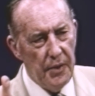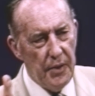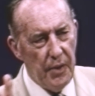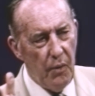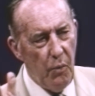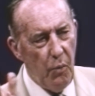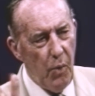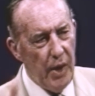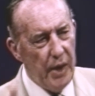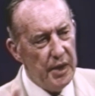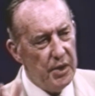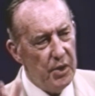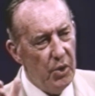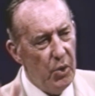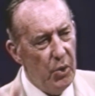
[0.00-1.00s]
The white
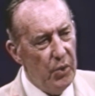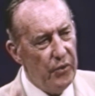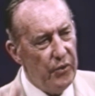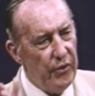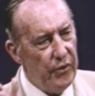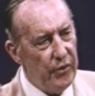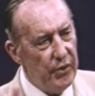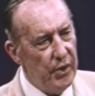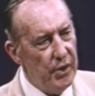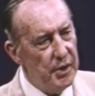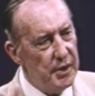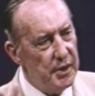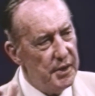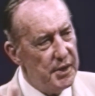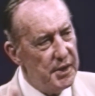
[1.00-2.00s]
horse has
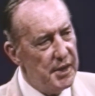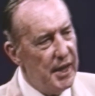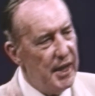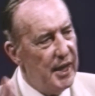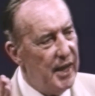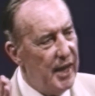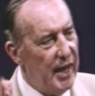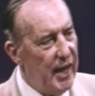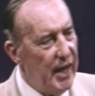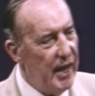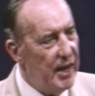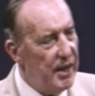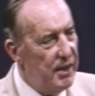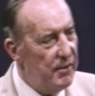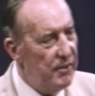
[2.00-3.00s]
got to stay
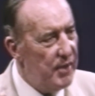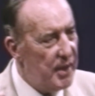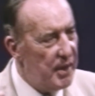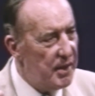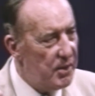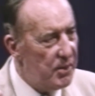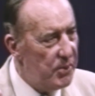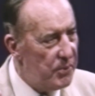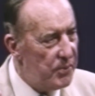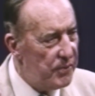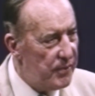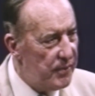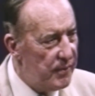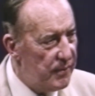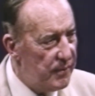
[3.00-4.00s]
ahead of the other
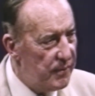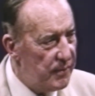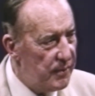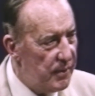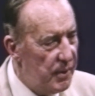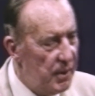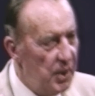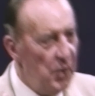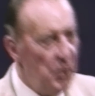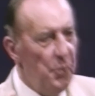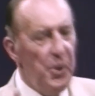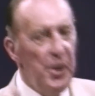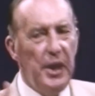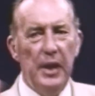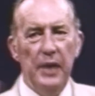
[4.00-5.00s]
horses.
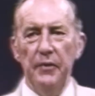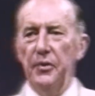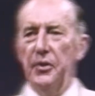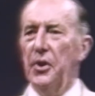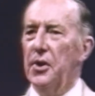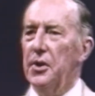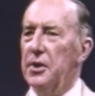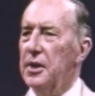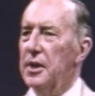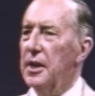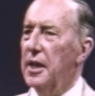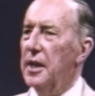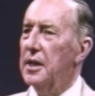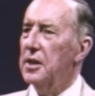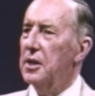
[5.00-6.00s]
We've got to
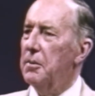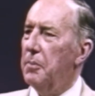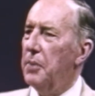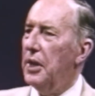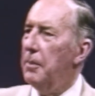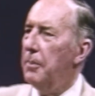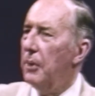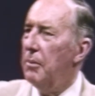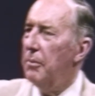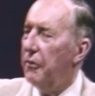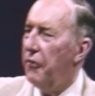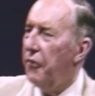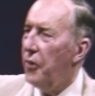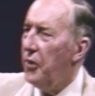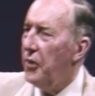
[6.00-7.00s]
get to people
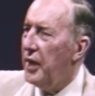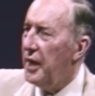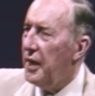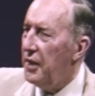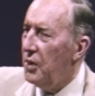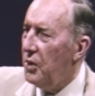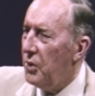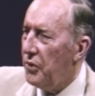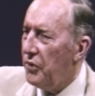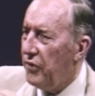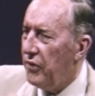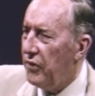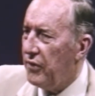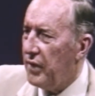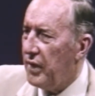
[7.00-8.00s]
before the other
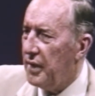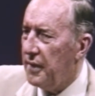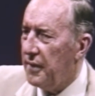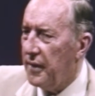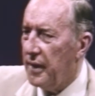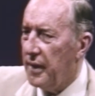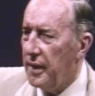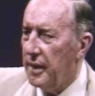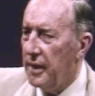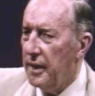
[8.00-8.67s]
horses get there.